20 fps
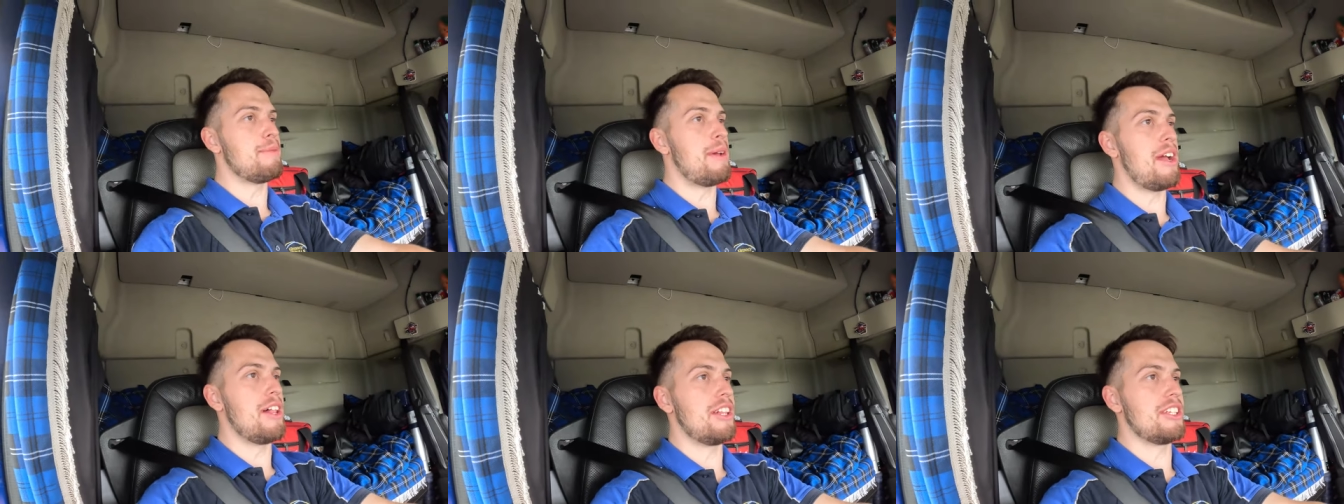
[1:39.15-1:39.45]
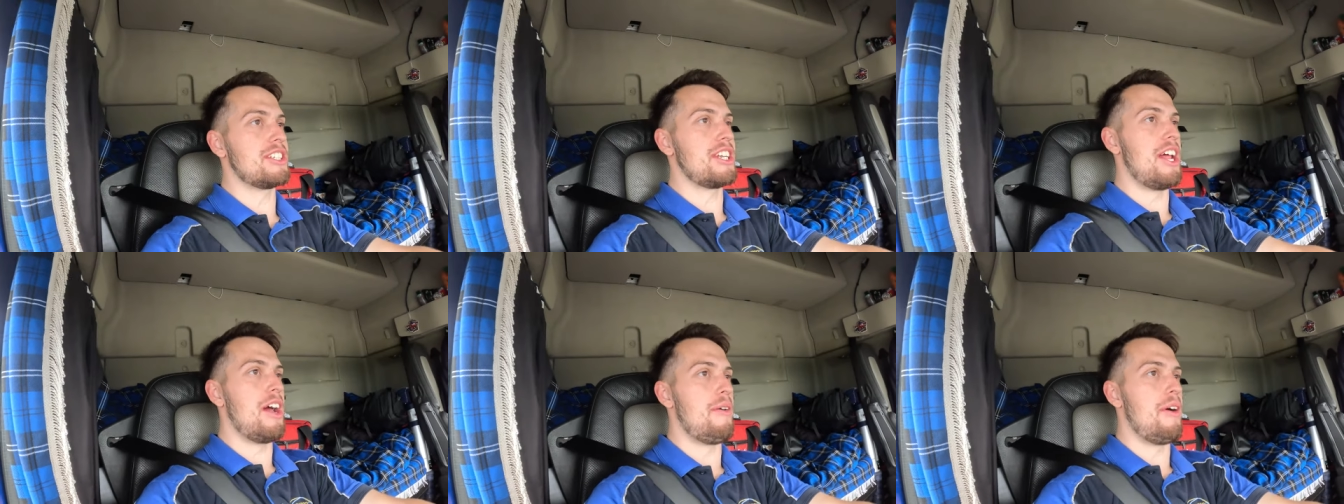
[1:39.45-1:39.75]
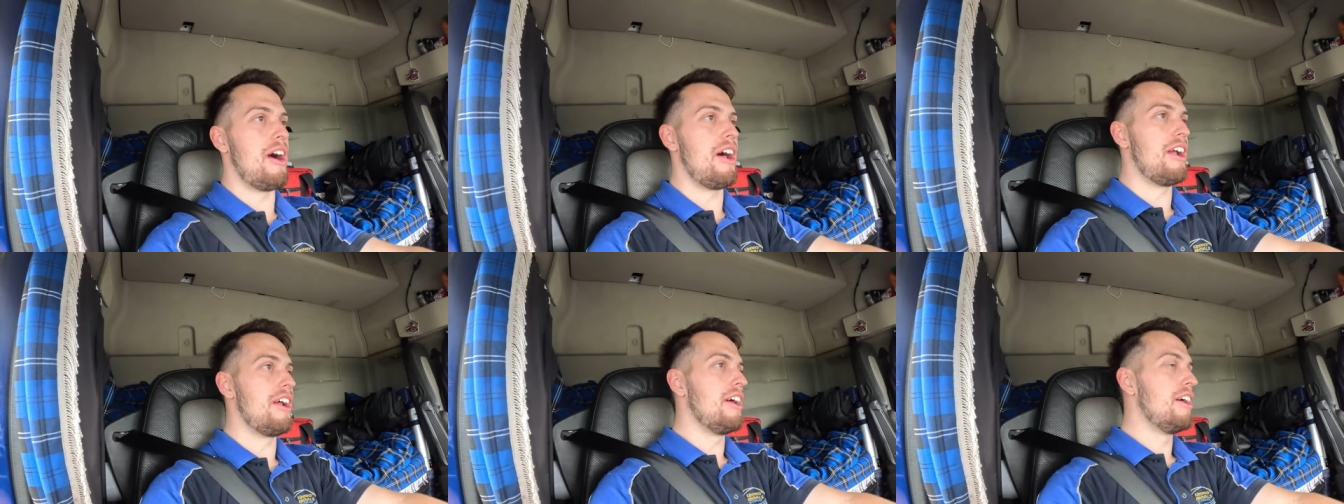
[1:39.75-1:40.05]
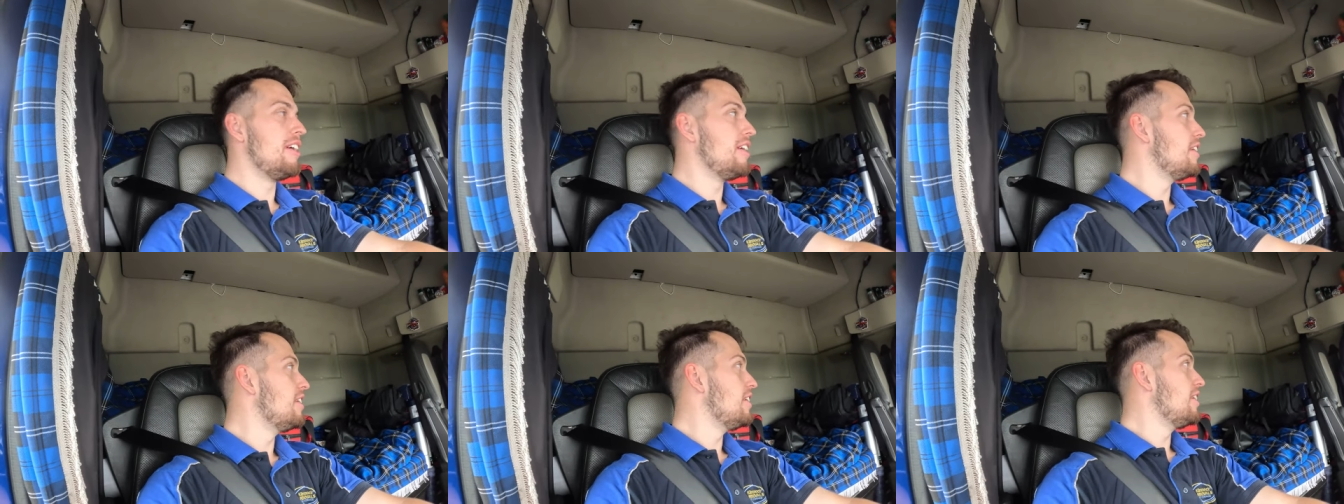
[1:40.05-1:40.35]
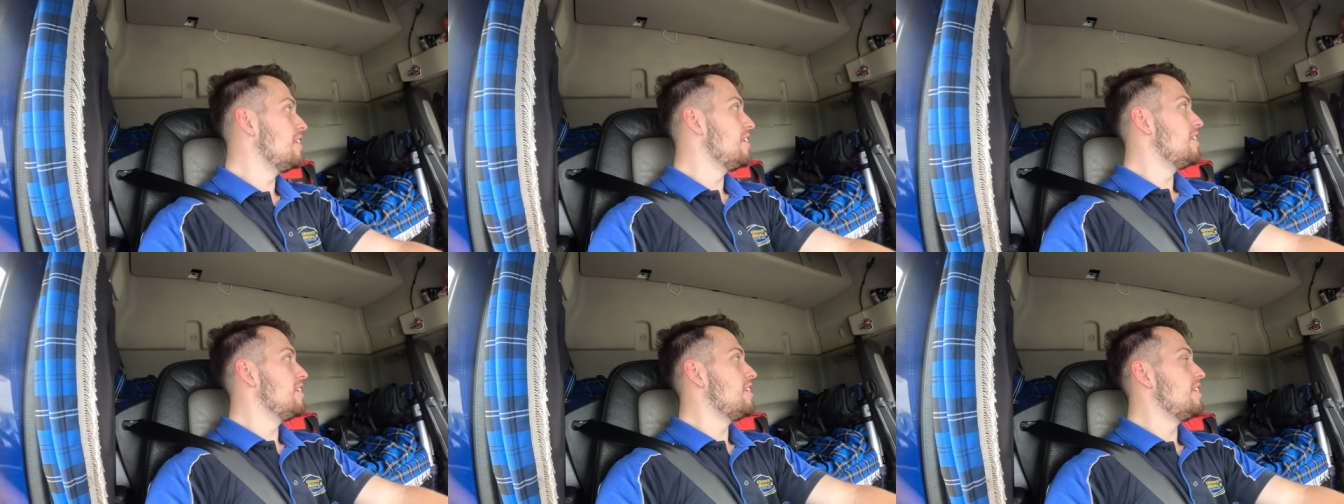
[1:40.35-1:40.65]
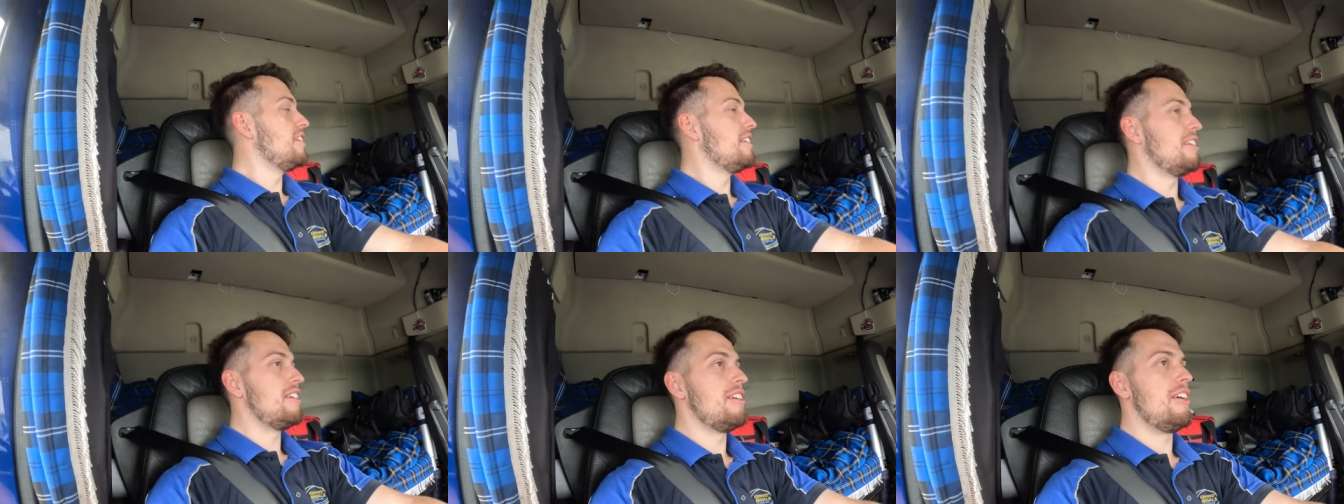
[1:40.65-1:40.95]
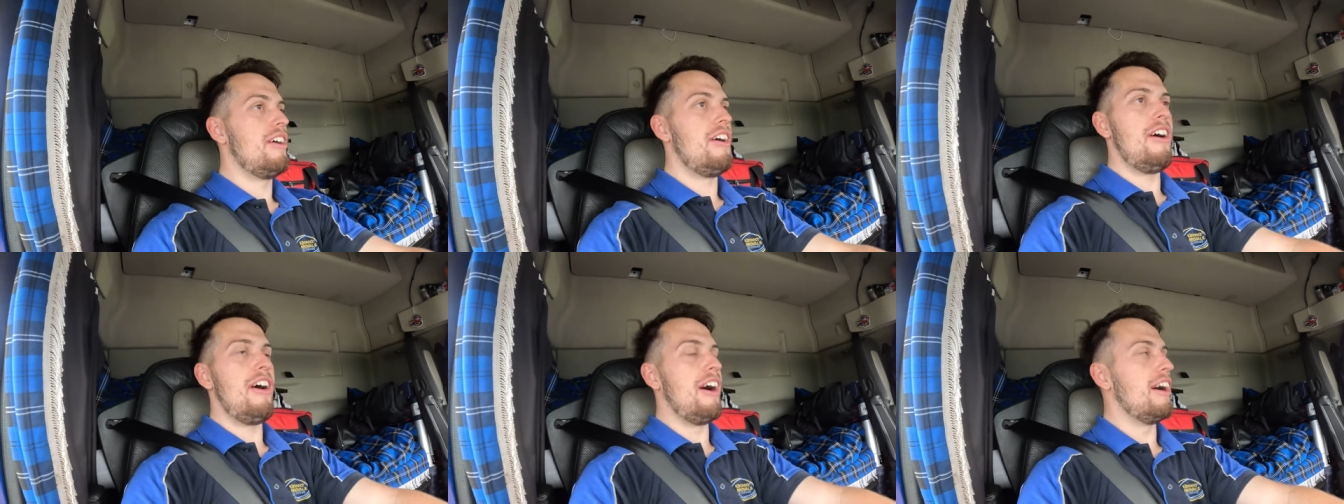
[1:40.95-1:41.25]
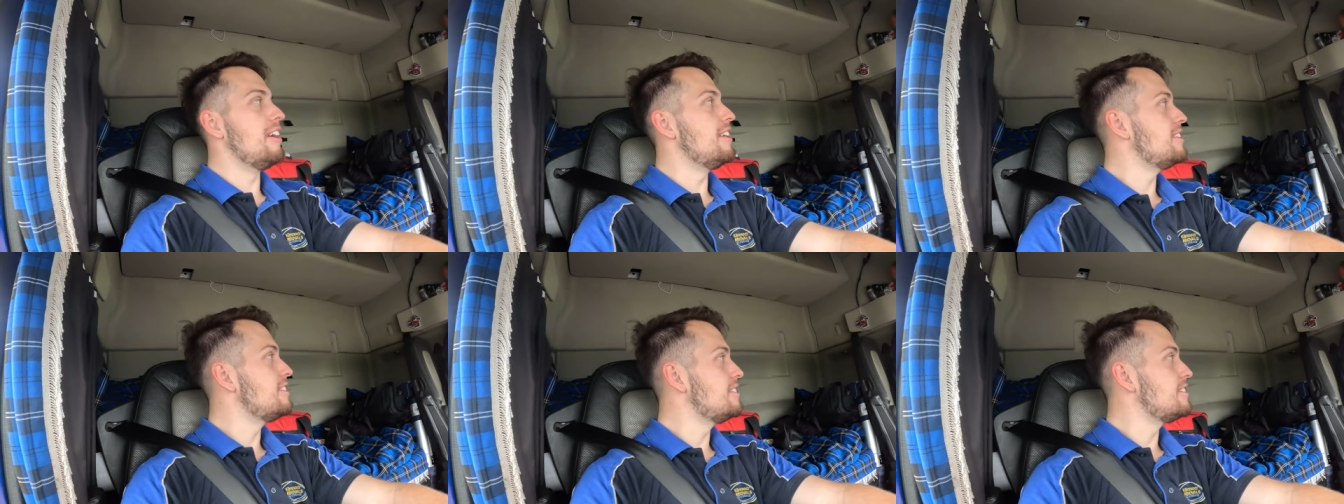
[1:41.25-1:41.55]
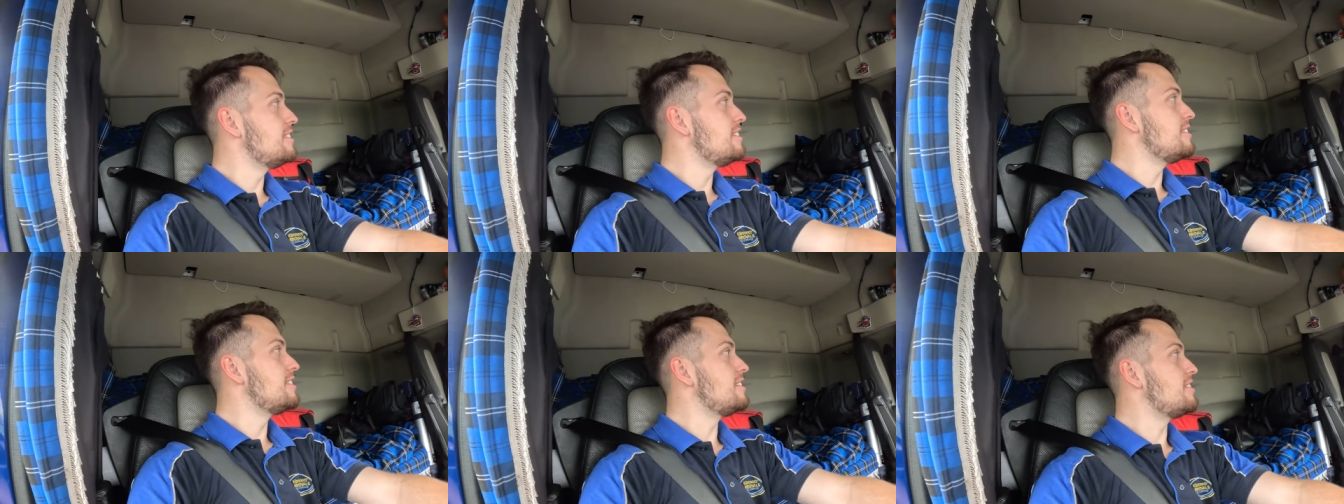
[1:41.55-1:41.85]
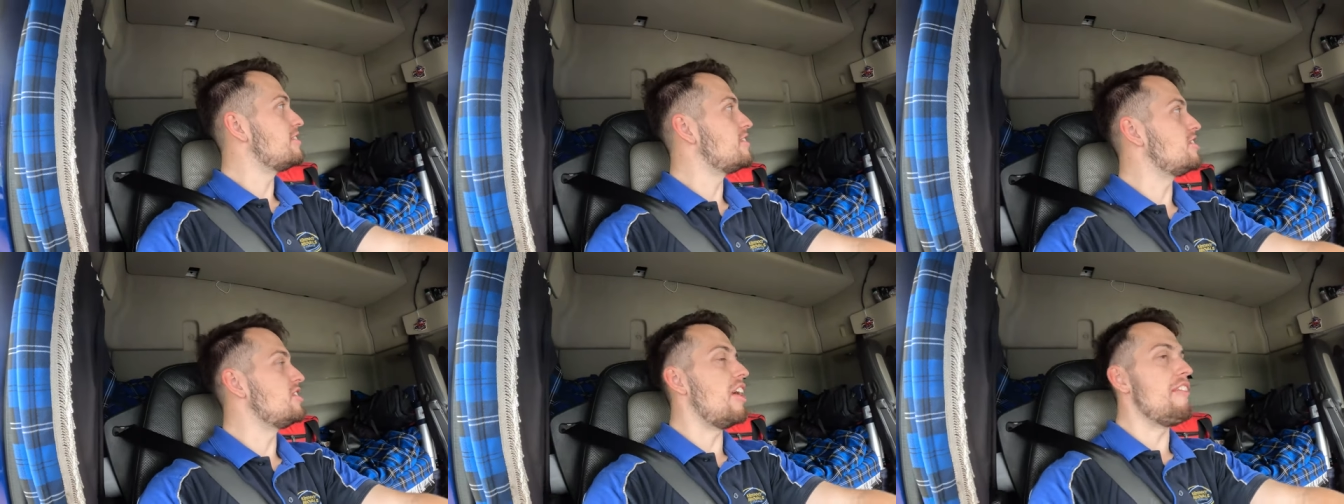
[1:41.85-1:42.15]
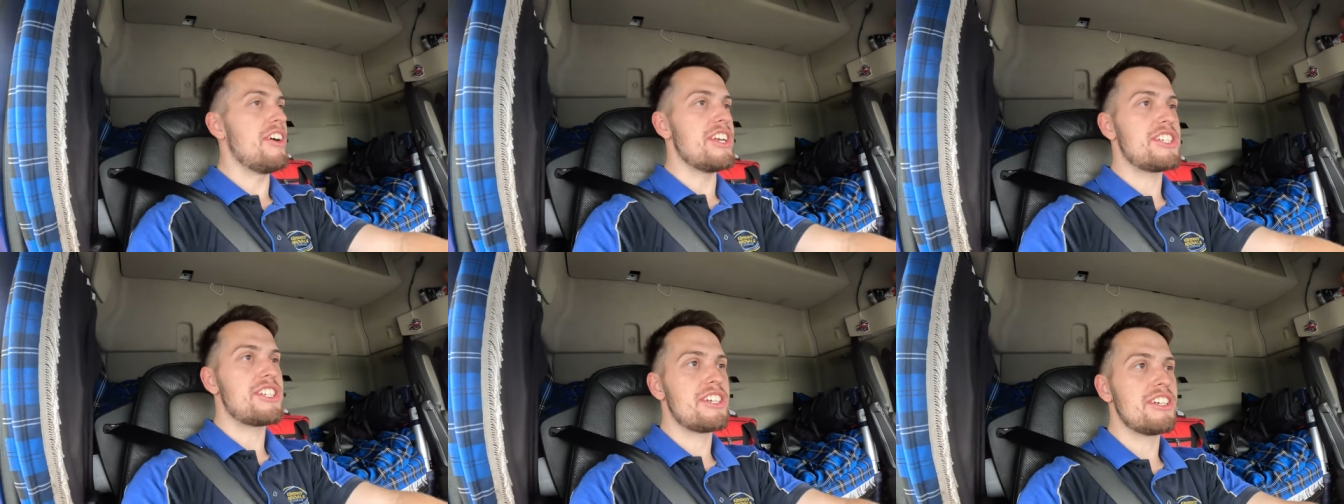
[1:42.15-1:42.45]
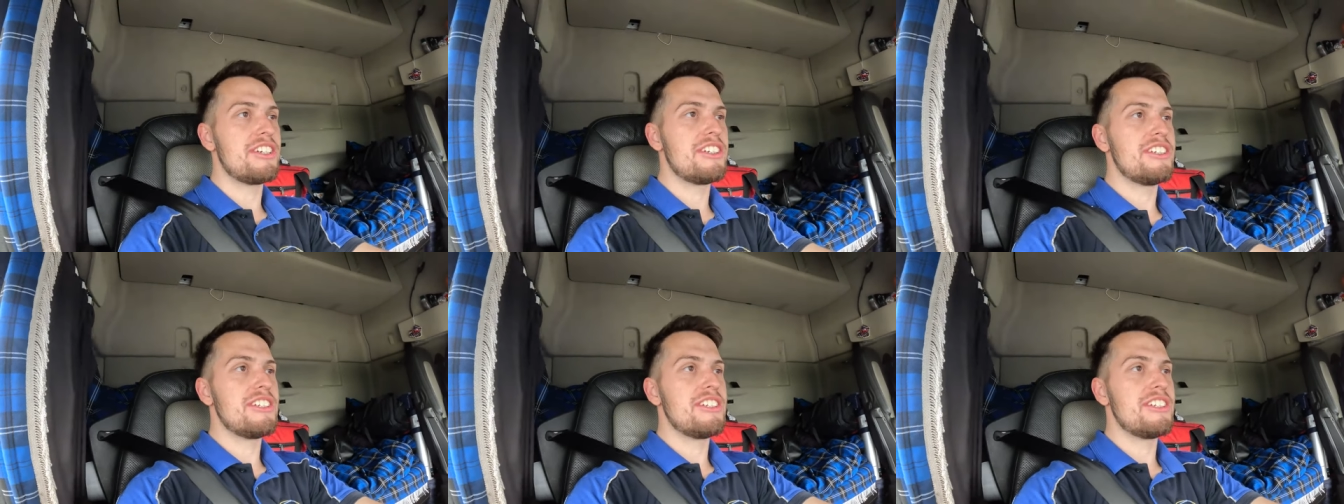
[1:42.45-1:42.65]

miles an hour. Oh, love it.